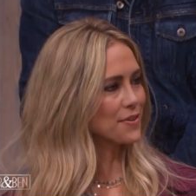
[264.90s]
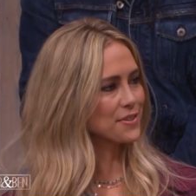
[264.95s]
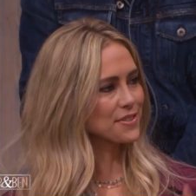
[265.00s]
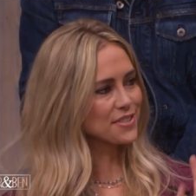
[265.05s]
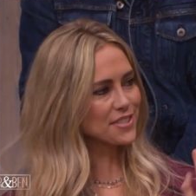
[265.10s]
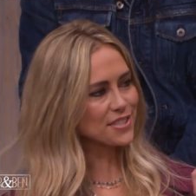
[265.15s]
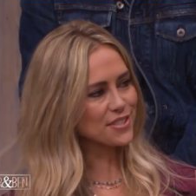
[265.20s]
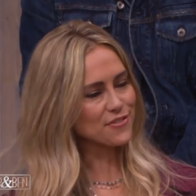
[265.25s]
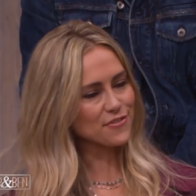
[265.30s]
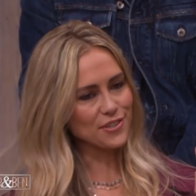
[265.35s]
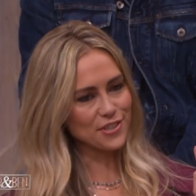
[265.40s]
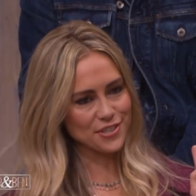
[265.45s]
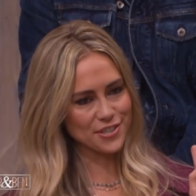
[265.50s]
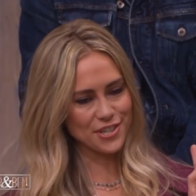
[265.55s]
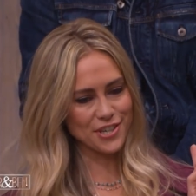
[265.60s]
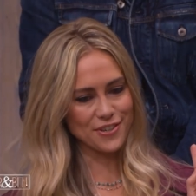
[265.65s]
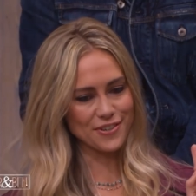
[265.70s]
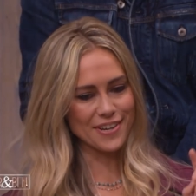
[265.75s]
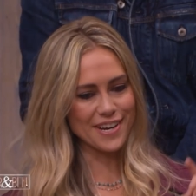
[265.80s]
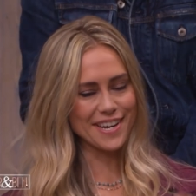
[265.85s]
I was his first
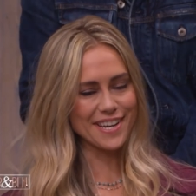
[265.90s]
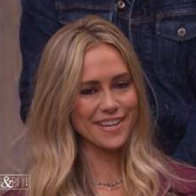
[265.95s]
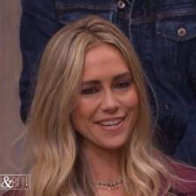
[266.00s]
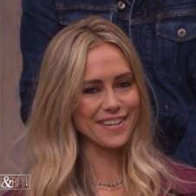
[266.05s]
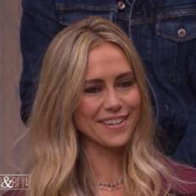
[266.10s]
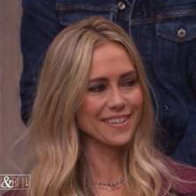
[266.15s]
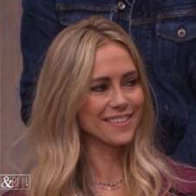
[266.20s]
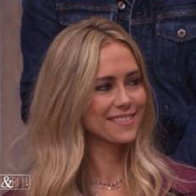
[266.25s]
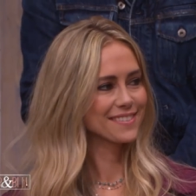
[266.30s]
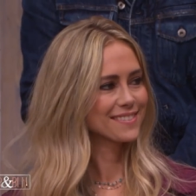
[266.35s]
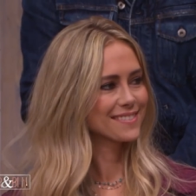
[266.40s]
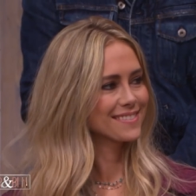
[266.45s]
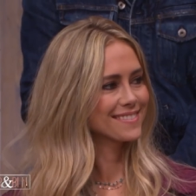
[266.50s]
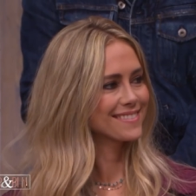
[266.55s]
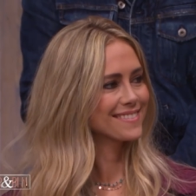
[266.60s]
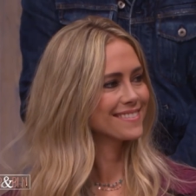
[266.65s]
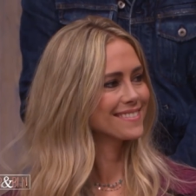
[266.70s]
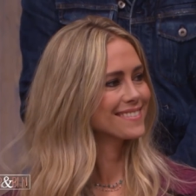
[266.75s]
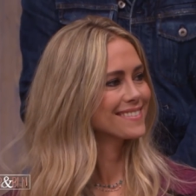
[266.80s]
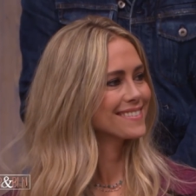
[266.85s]
co-write here. Oh,
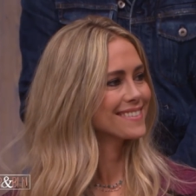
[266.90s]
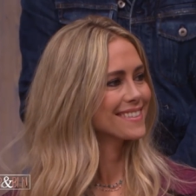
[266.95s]
love it